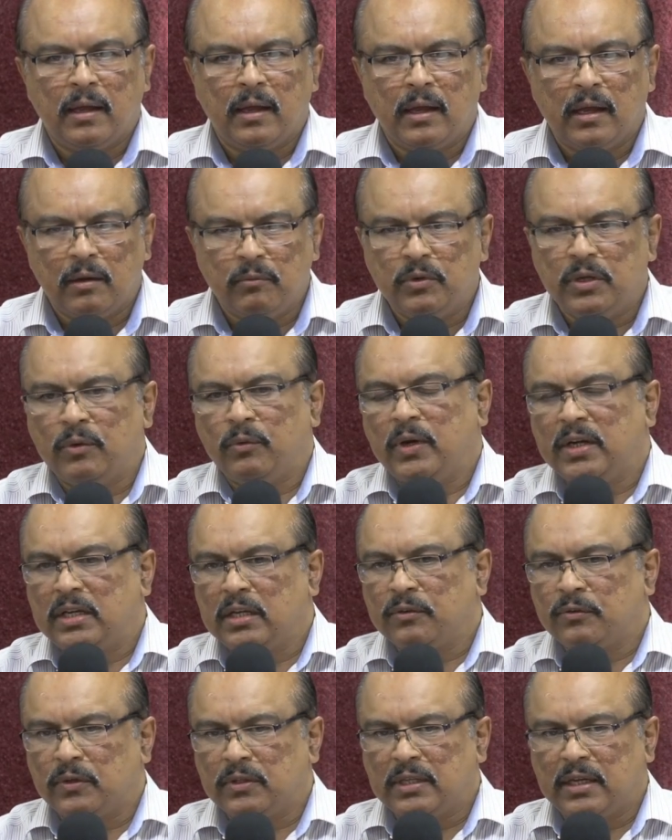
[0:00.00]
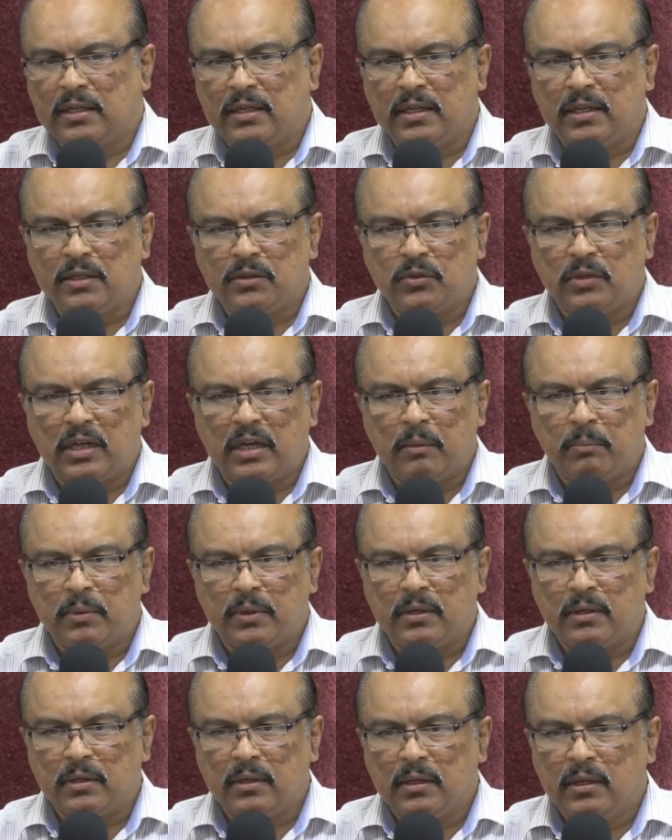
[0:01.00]
And we are waiting for that day to
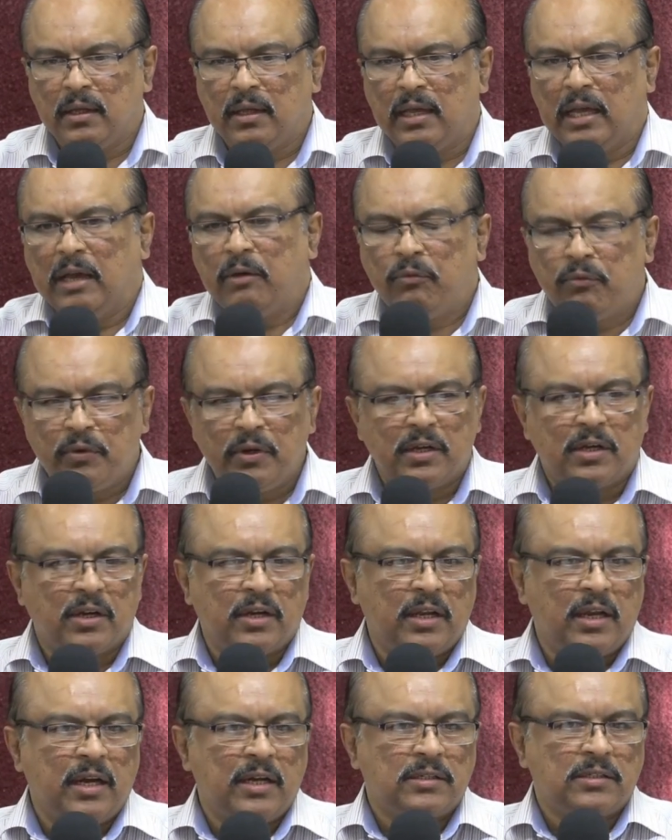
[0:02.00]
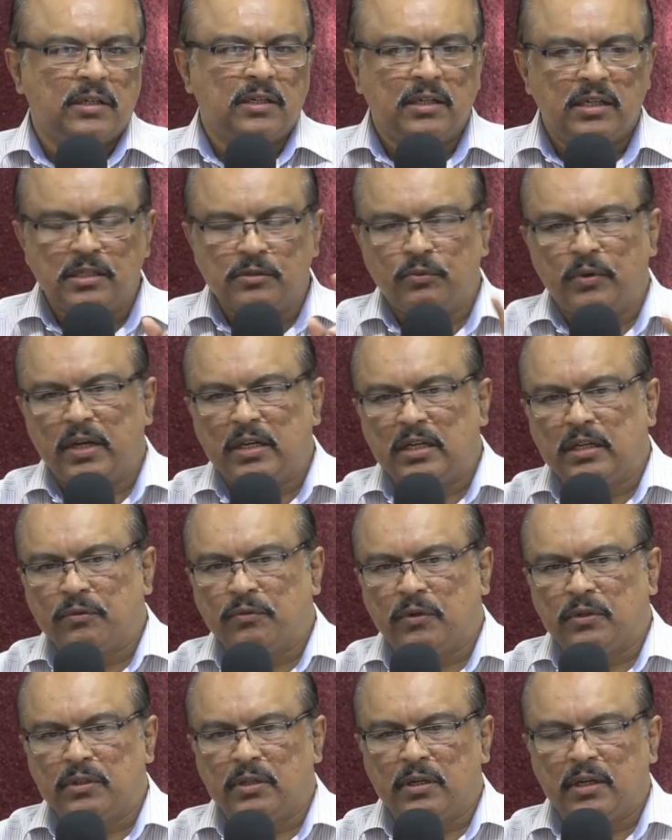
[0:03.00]
happen. Every creation is waiting
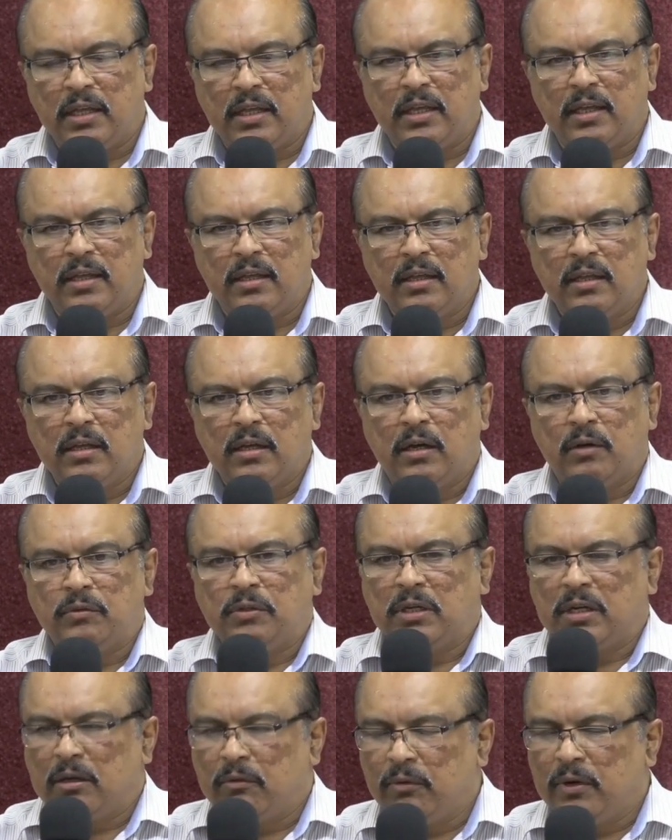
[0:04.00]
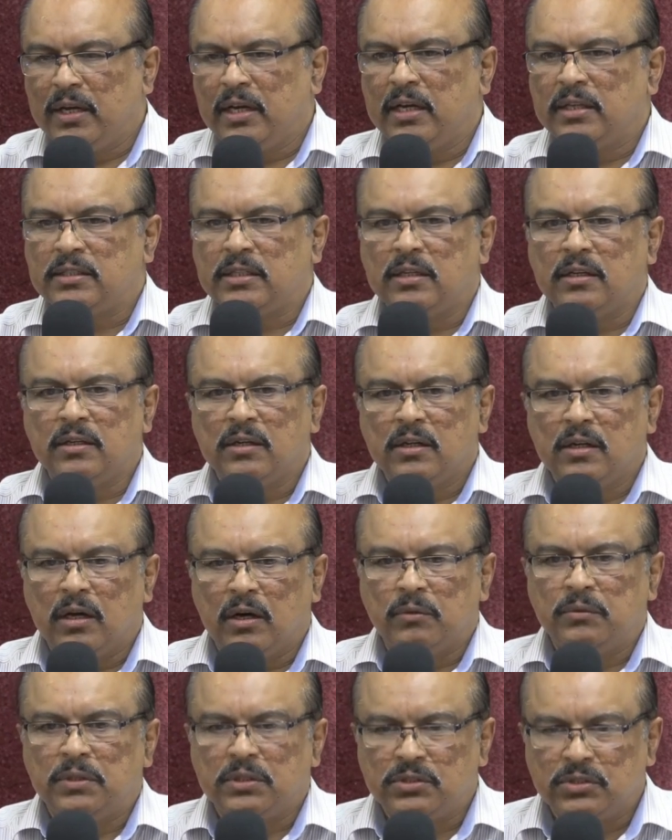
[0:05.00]
for the day of the revelation
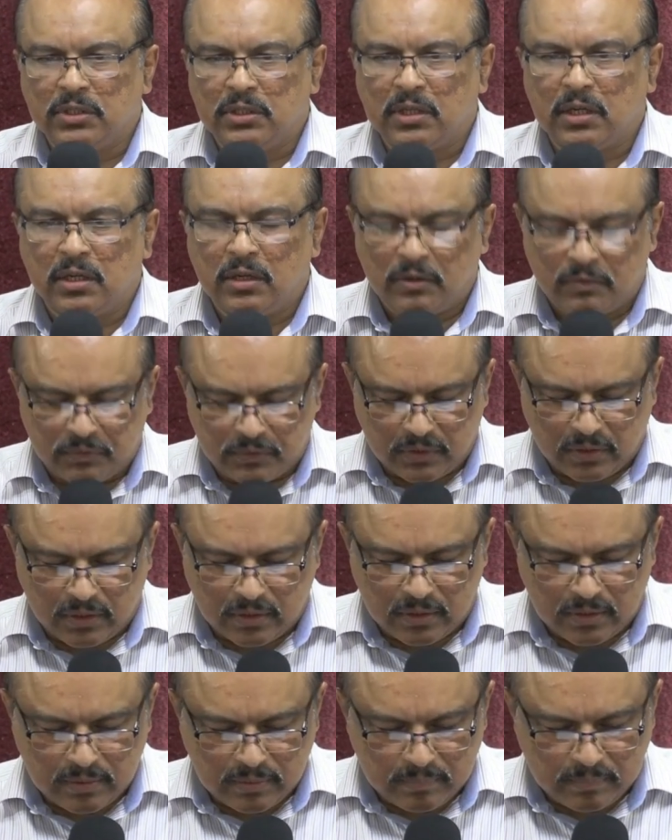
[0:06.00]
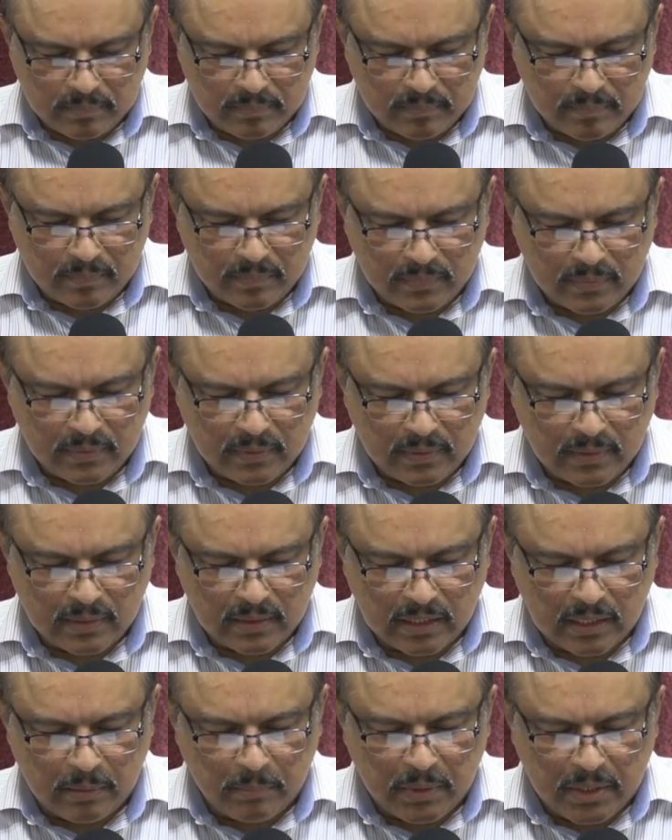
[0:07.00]
of the children of God.
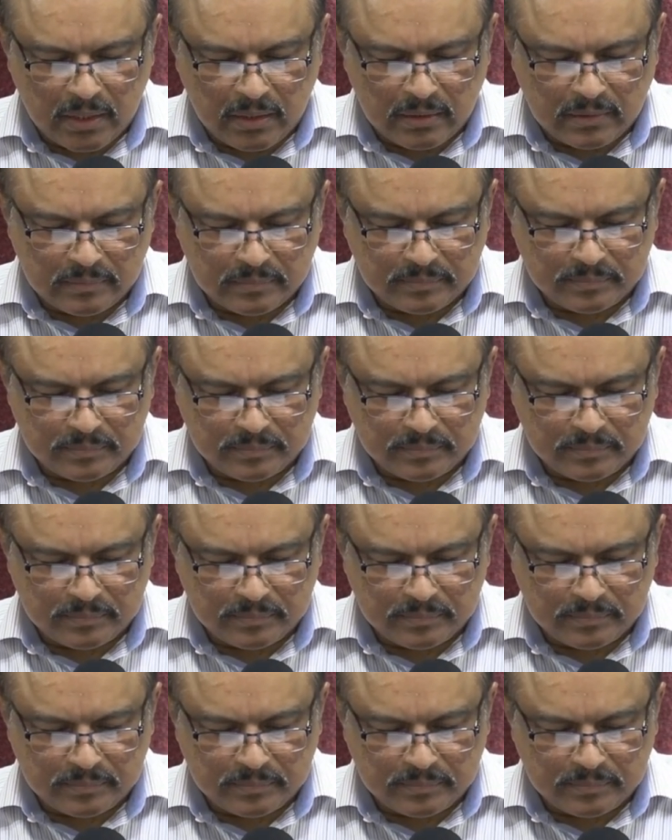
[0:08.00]
Amen.